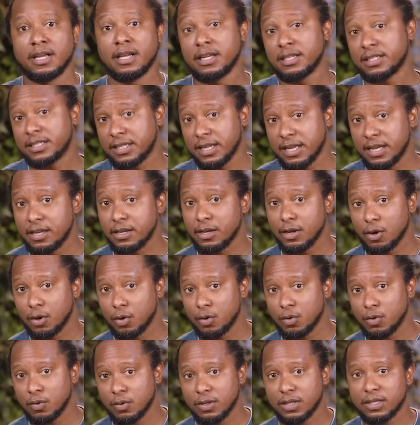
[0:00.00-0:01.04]

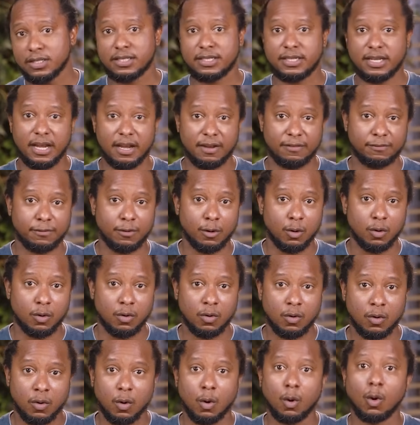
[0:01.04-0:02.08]
CEO, CFO,
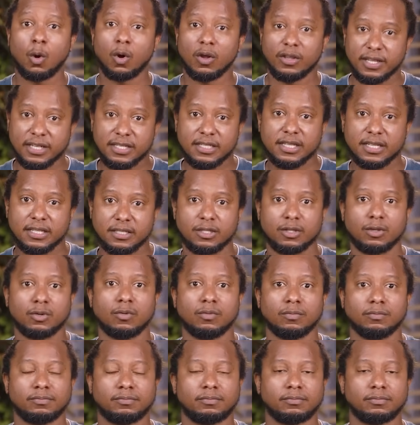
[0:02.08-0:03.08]
or the CISO.